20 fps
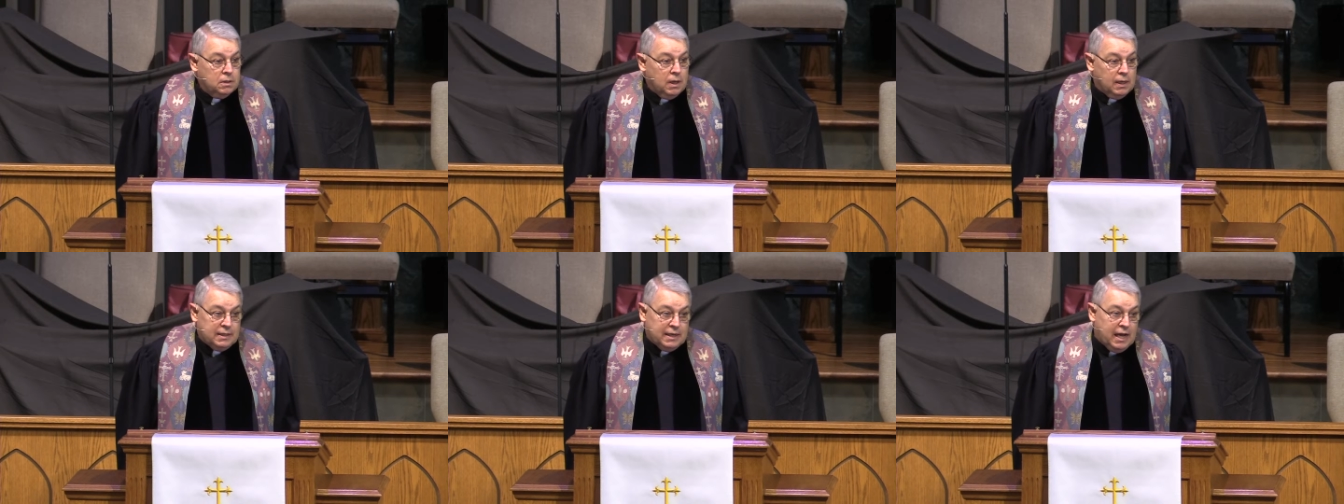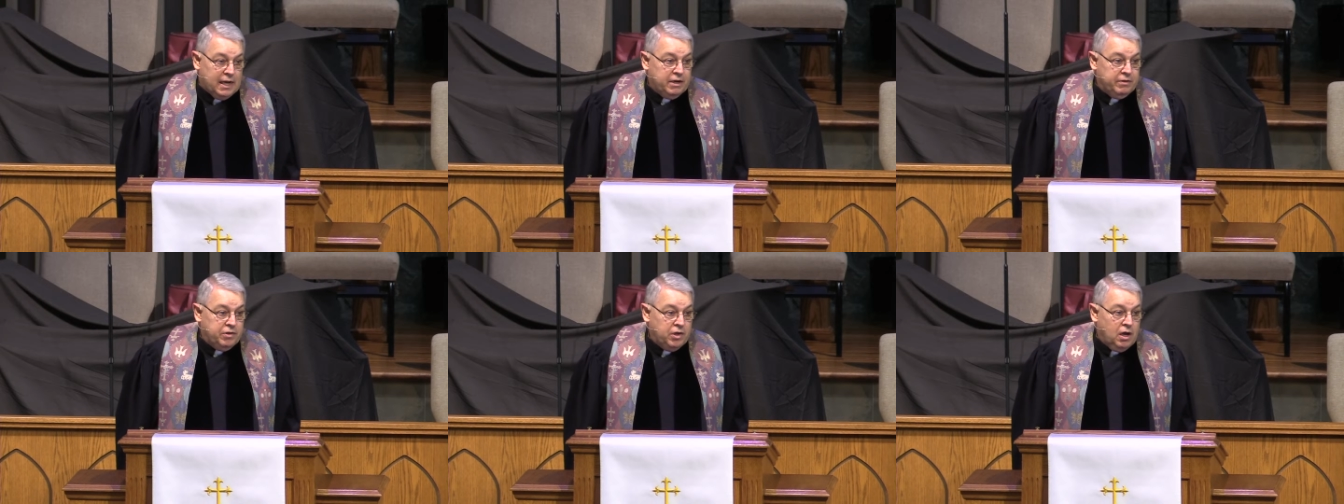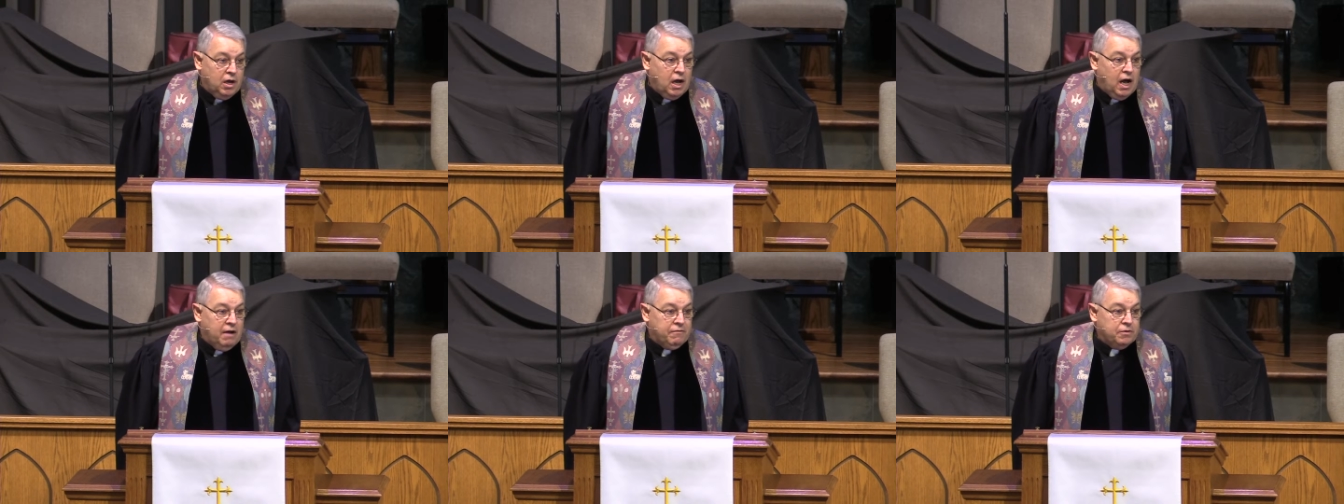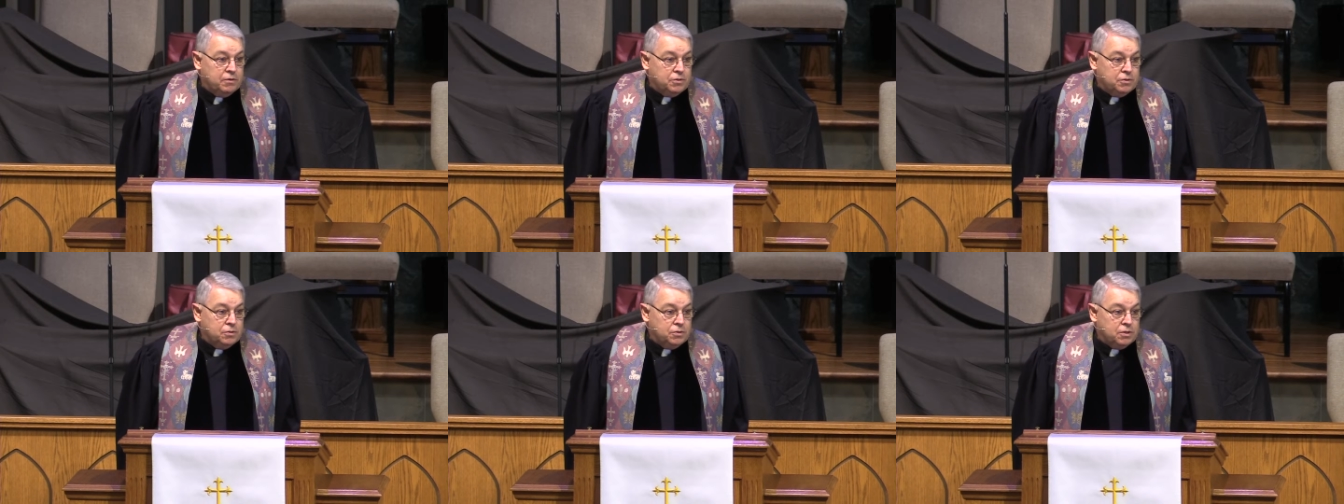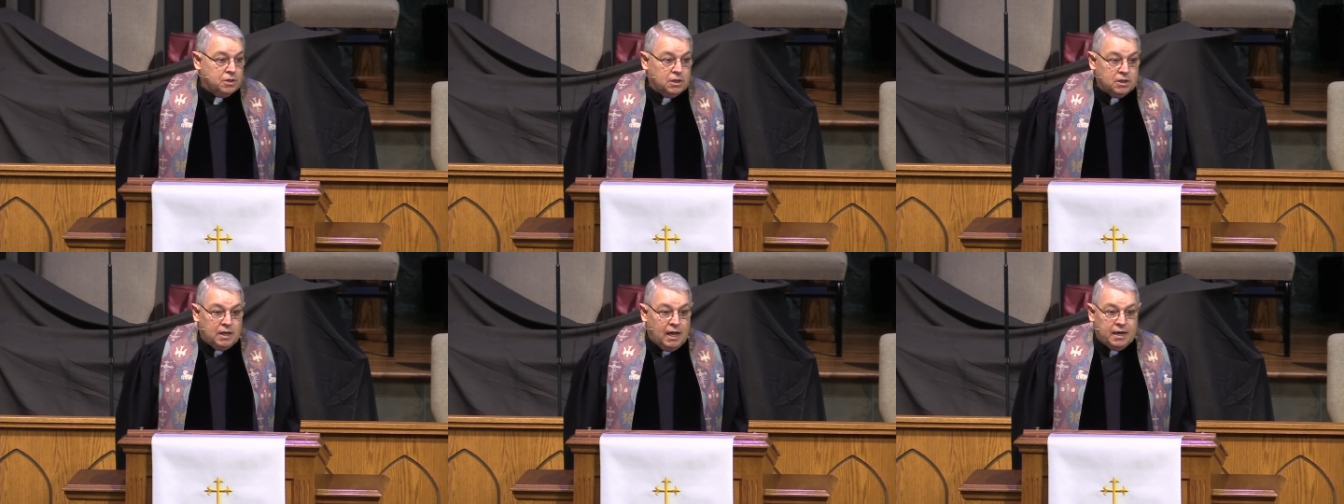a lot of young
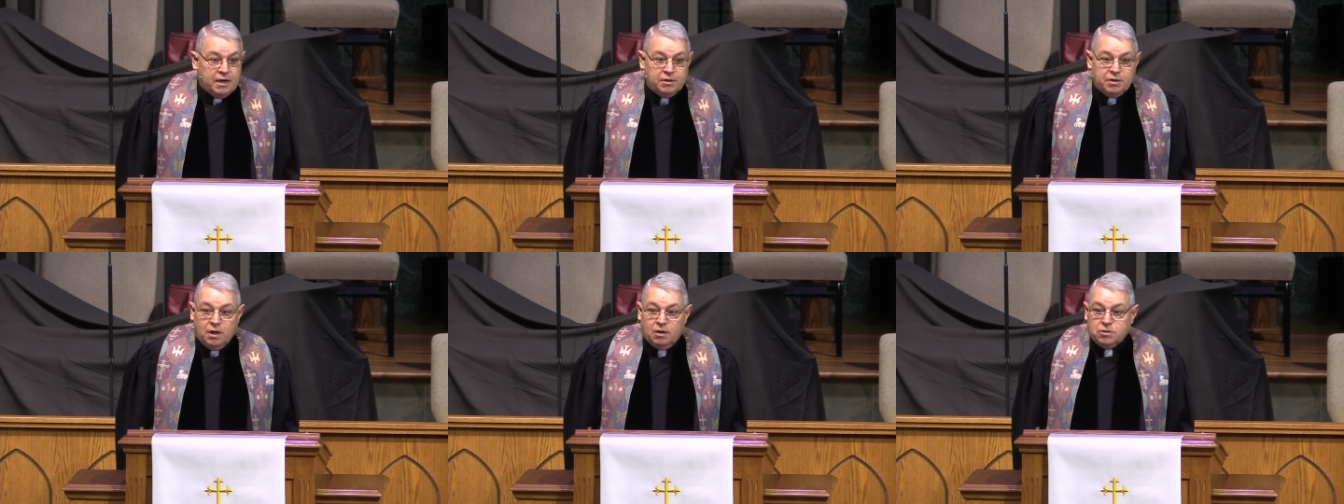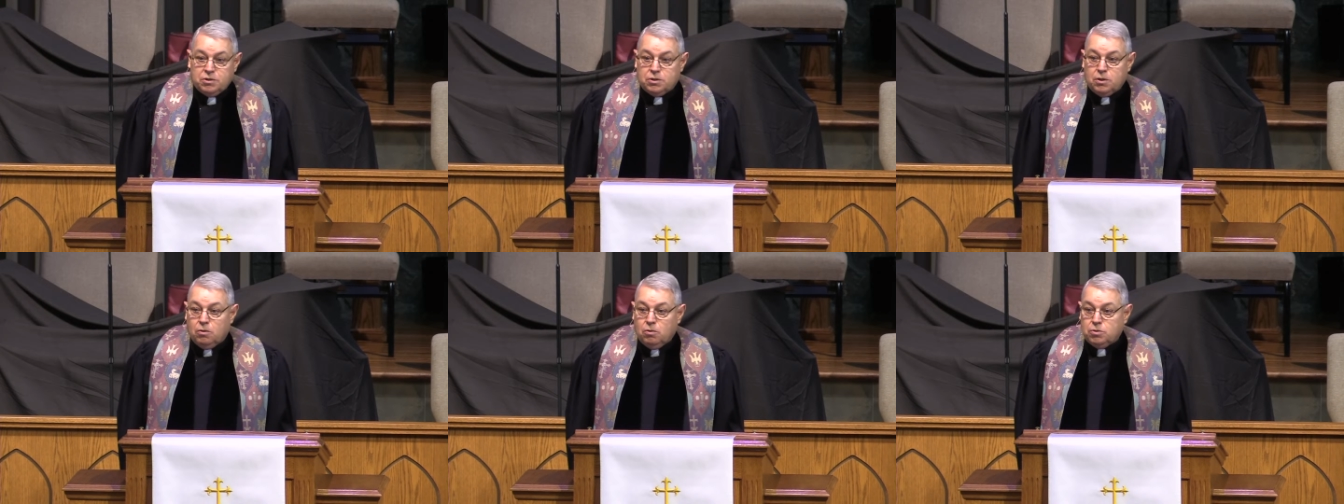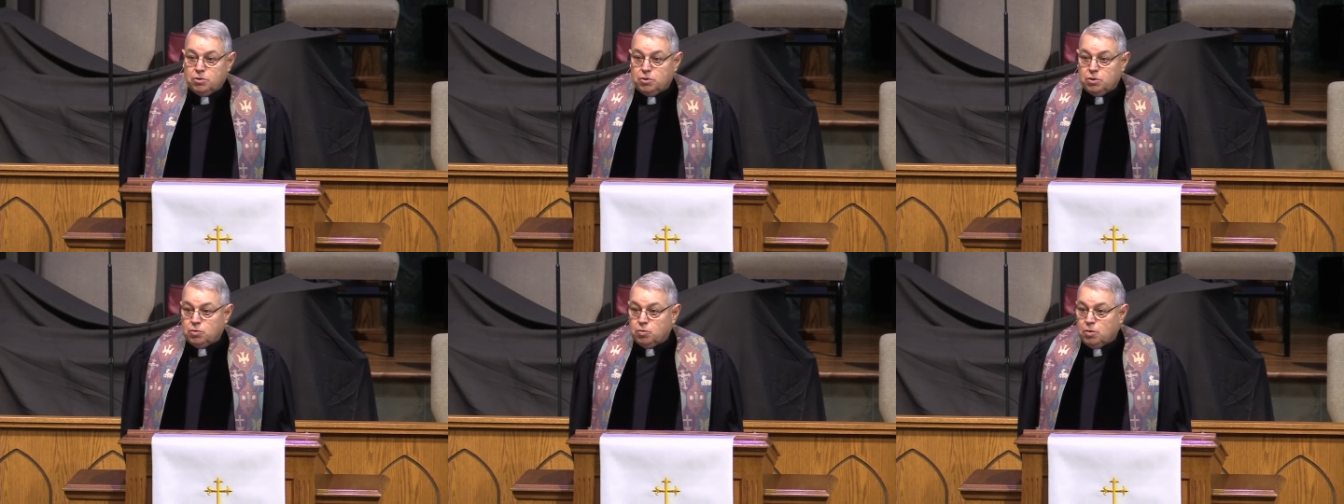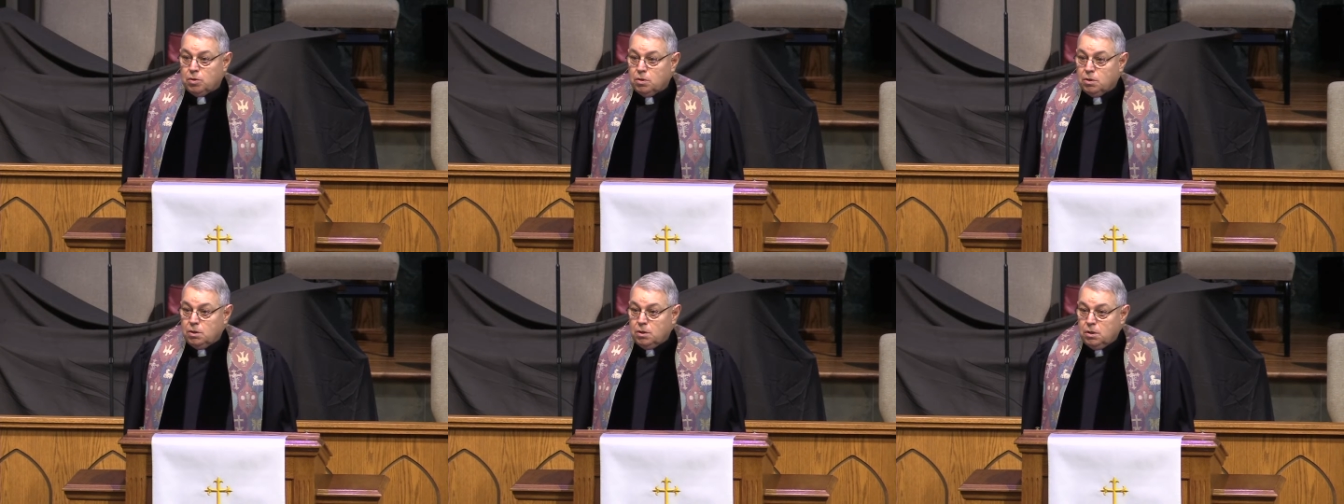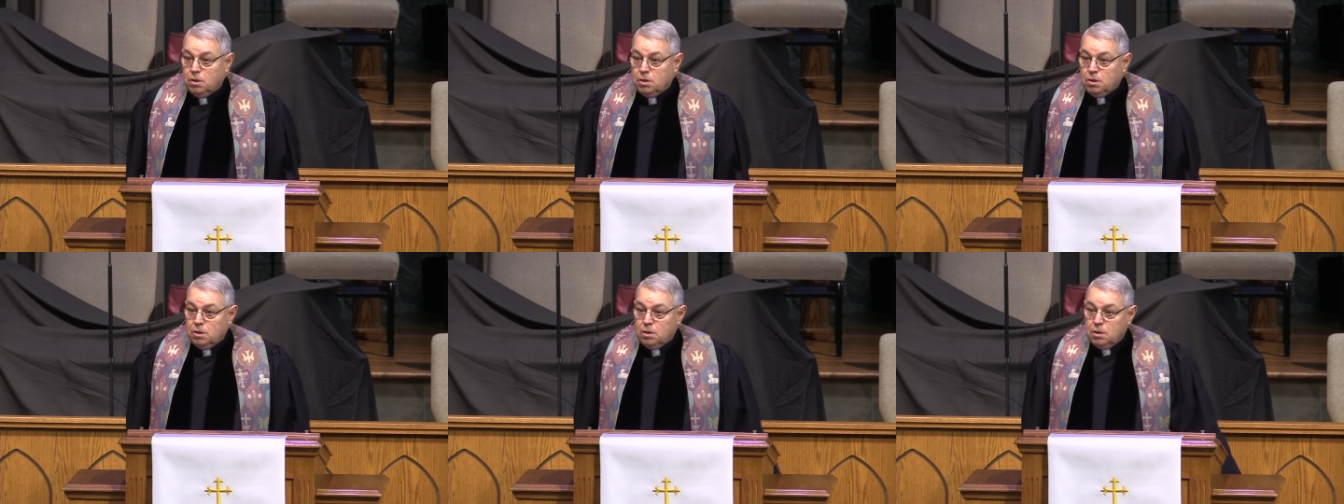officers and a lot of young soldiers were
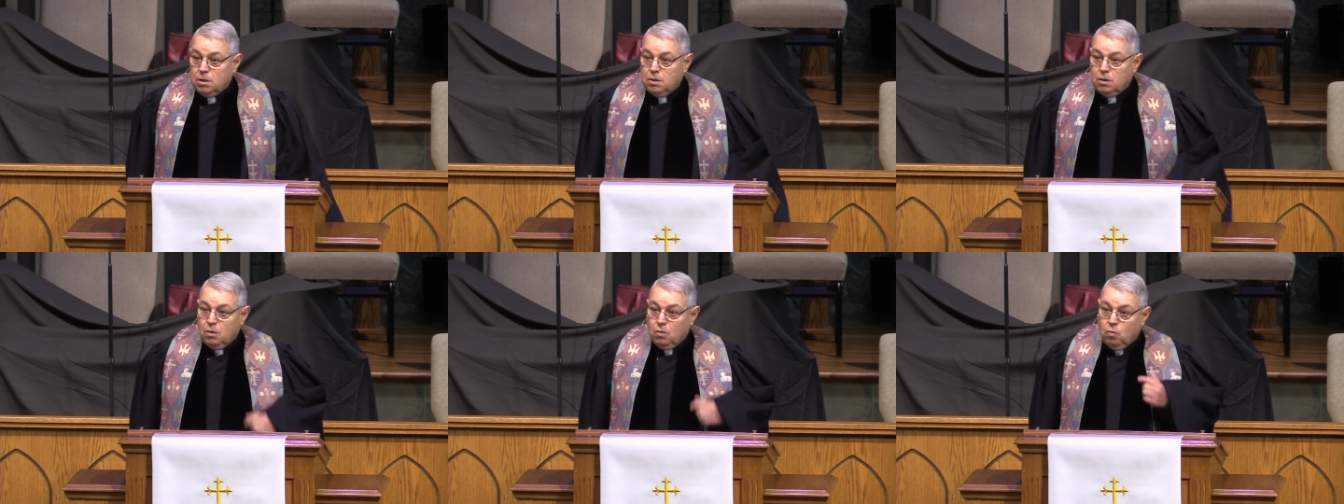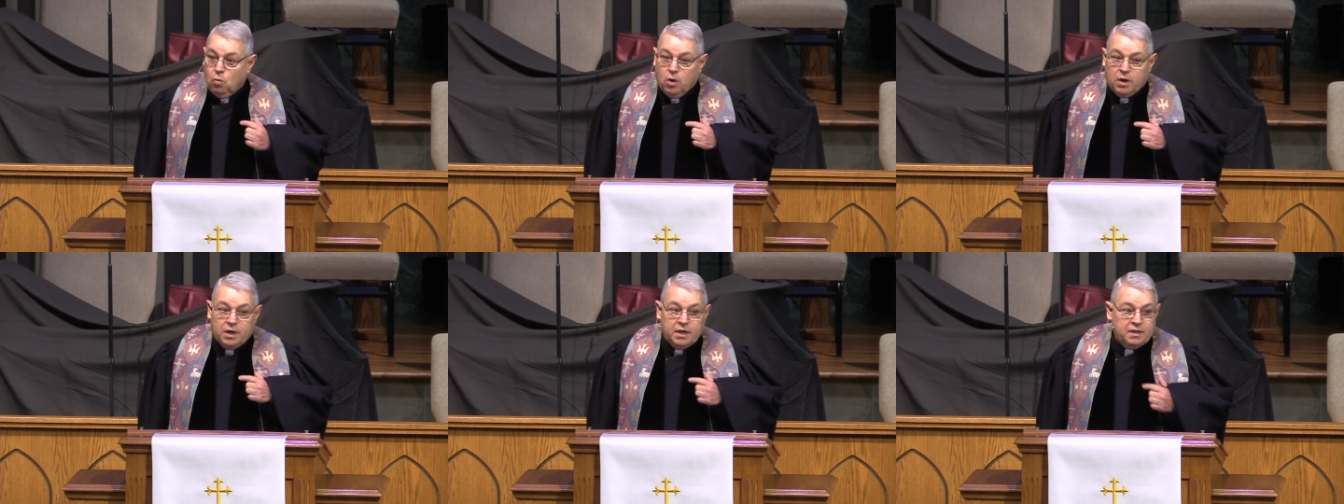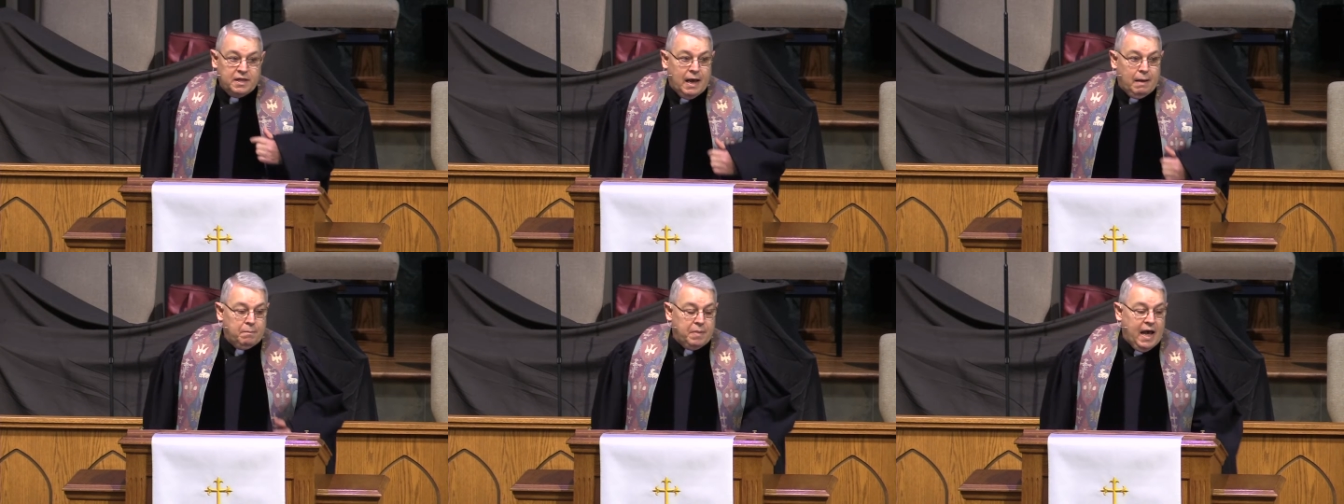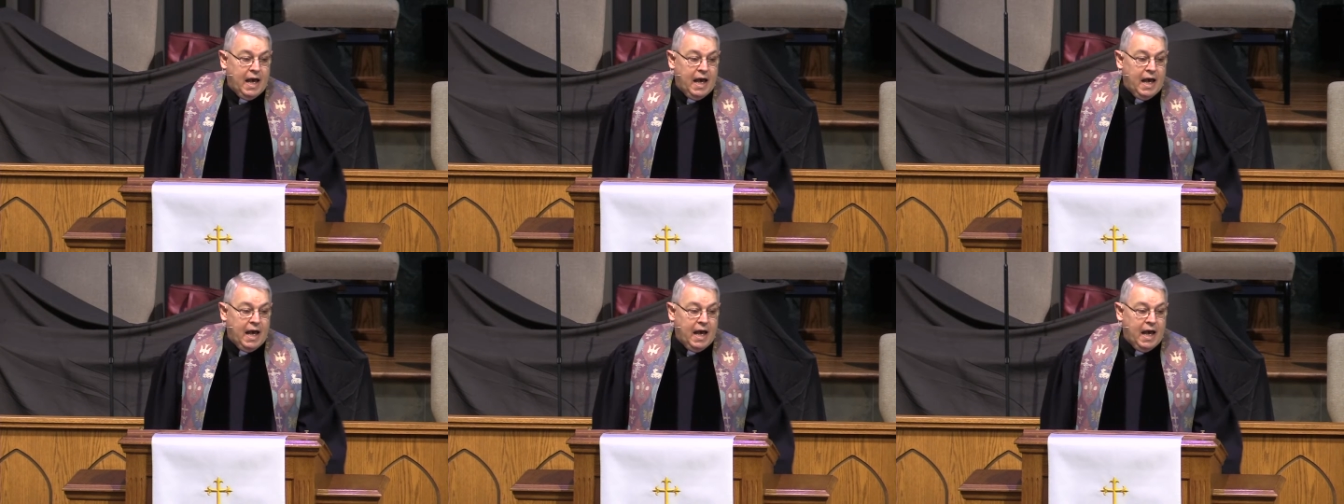wanting that